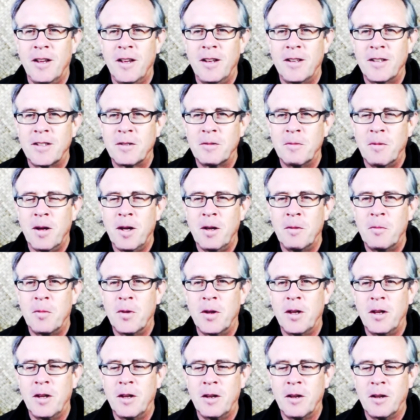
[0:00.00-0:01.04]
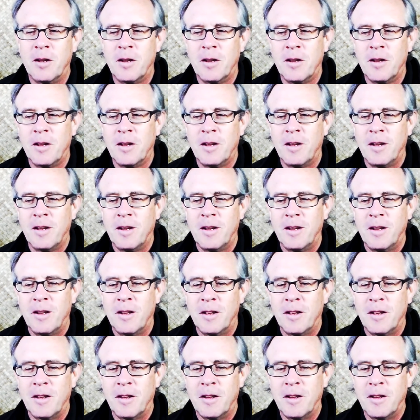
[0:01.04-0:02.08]
That's my opinion.
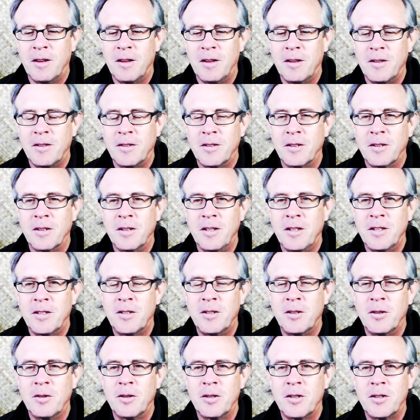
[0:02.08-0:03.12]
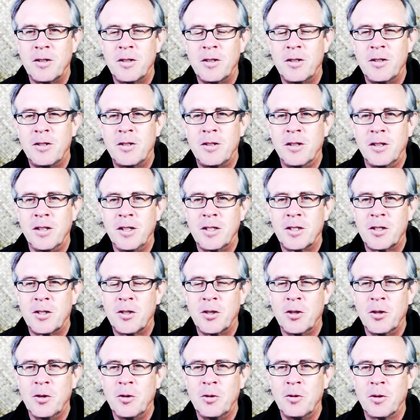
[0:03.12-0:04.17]
Uh, you should at least do it, at least
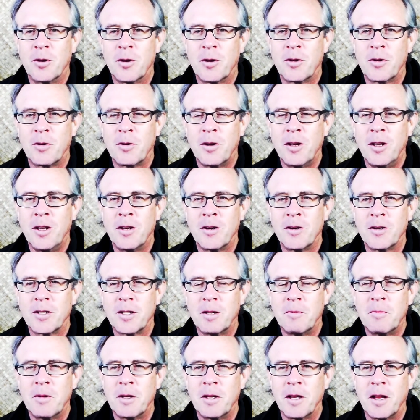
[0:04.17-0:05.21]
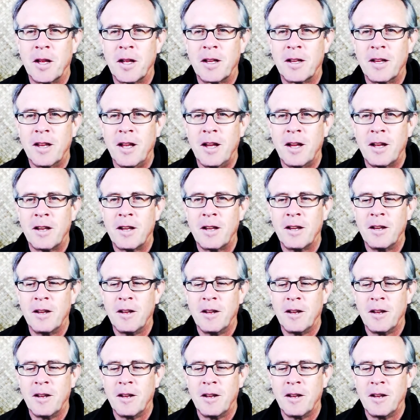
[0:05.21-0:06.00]
two or three or something like that.